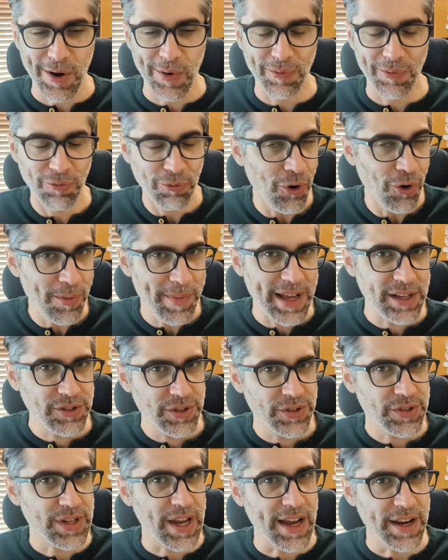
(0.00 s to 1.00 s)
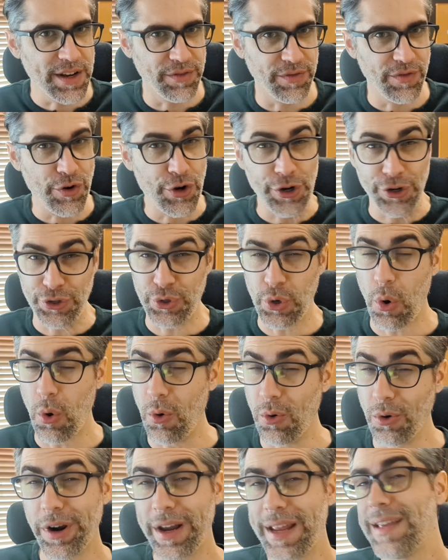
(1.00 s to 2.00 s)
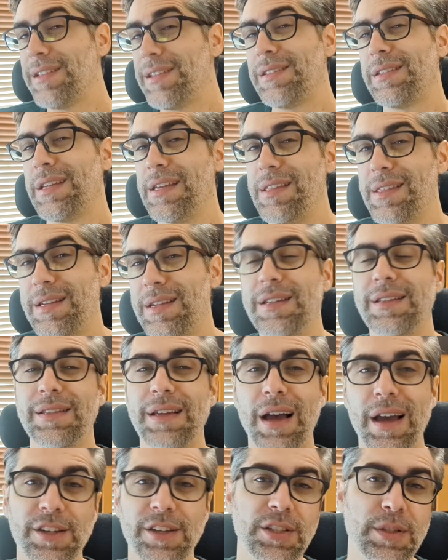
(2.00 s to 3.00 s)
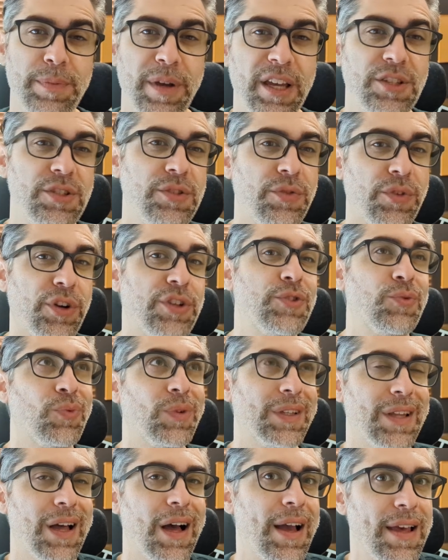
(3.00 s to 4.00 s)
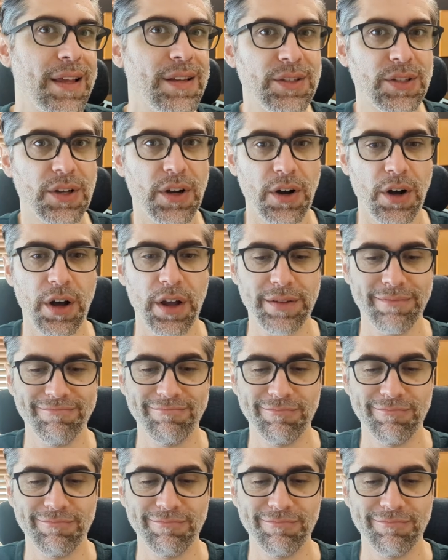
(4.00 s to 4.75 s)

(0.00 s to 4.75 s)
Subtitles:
Rolemaster is kind of notorious in the design space for its reliance on